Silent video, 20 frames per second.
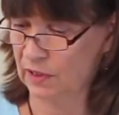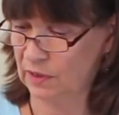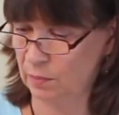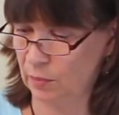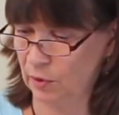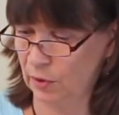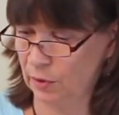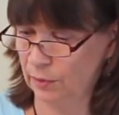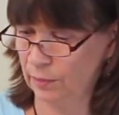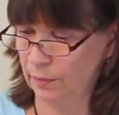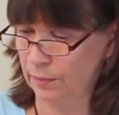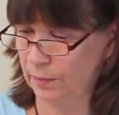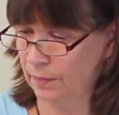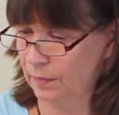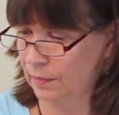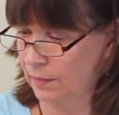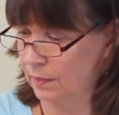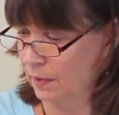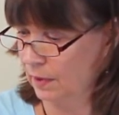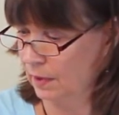Blue,
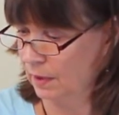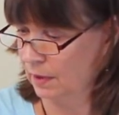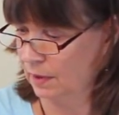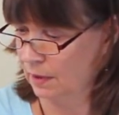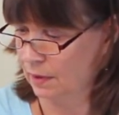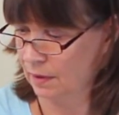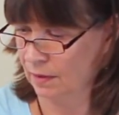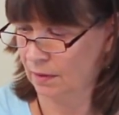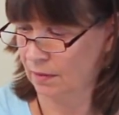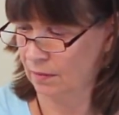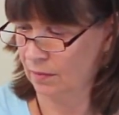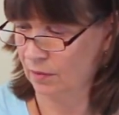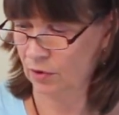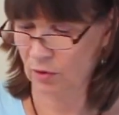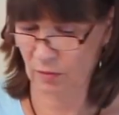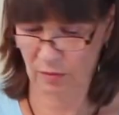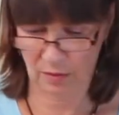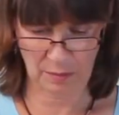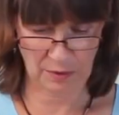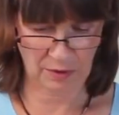a
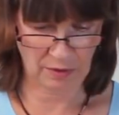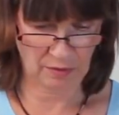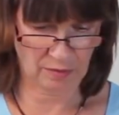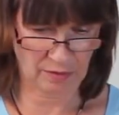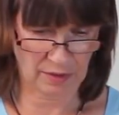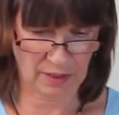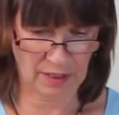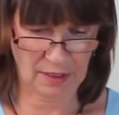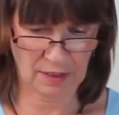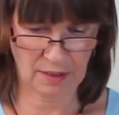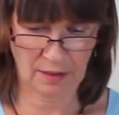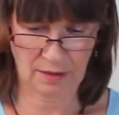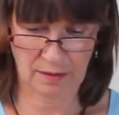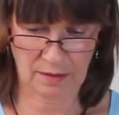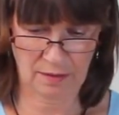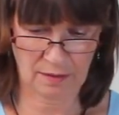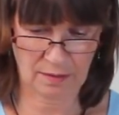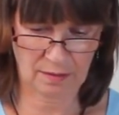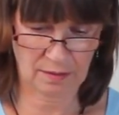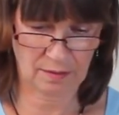little bit of green,
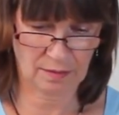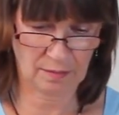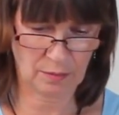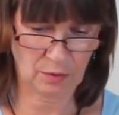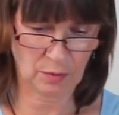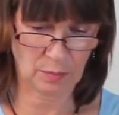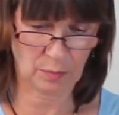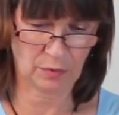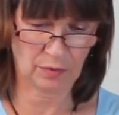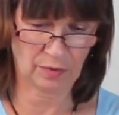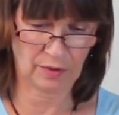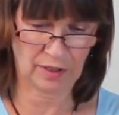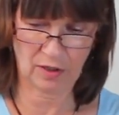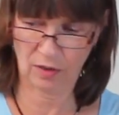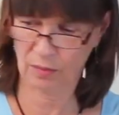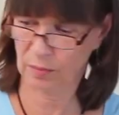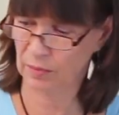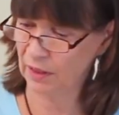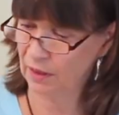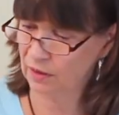put green
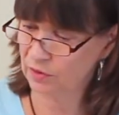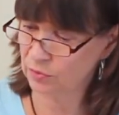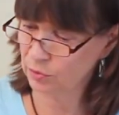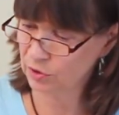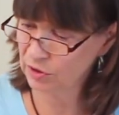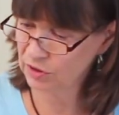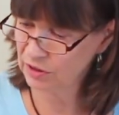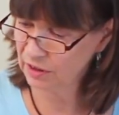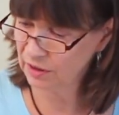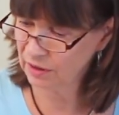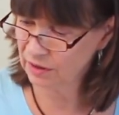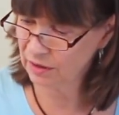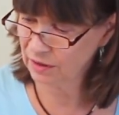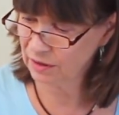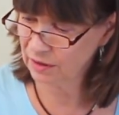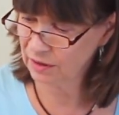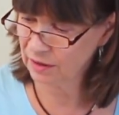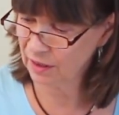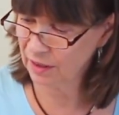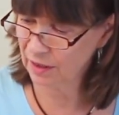up there towards the
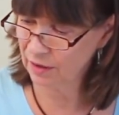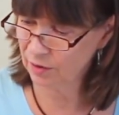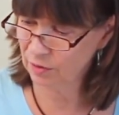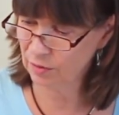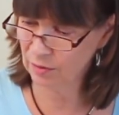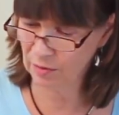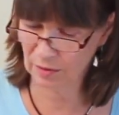yellow